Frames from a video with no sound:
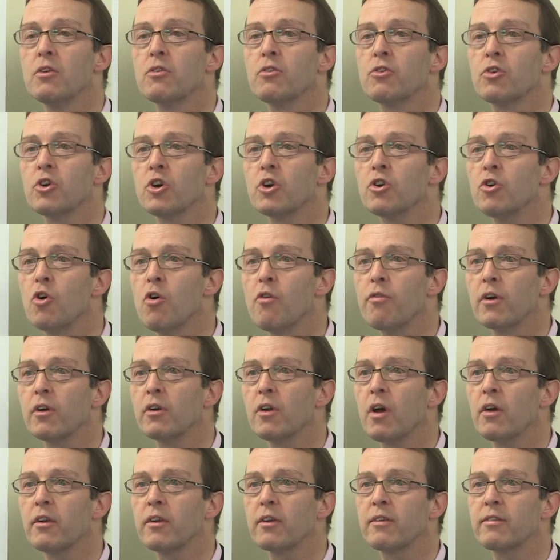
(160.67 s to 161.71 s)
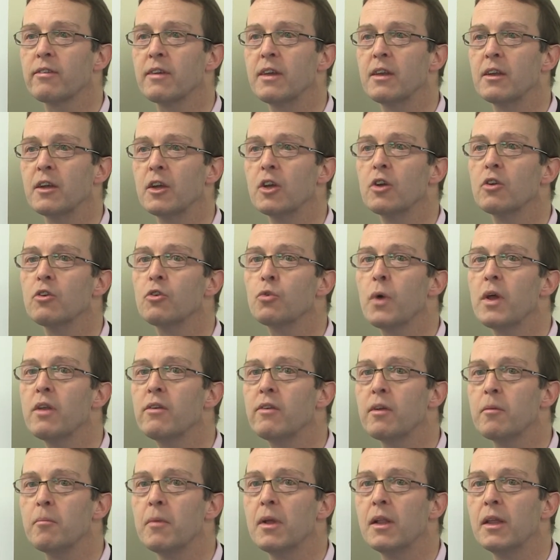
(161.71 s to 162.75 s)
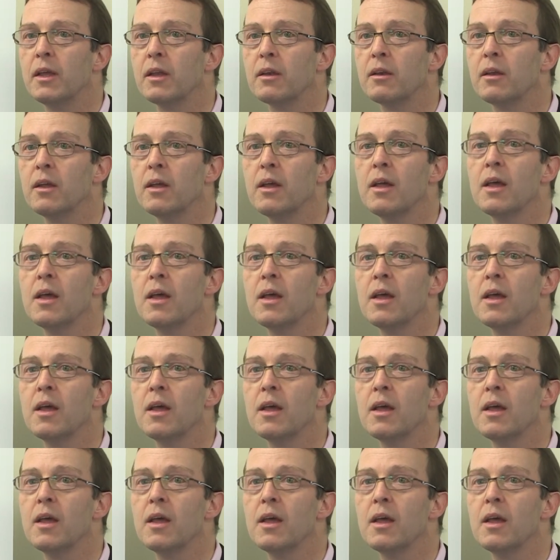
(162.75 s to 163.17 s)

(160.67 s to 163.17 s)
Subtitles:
turnover not exceeding 20 million,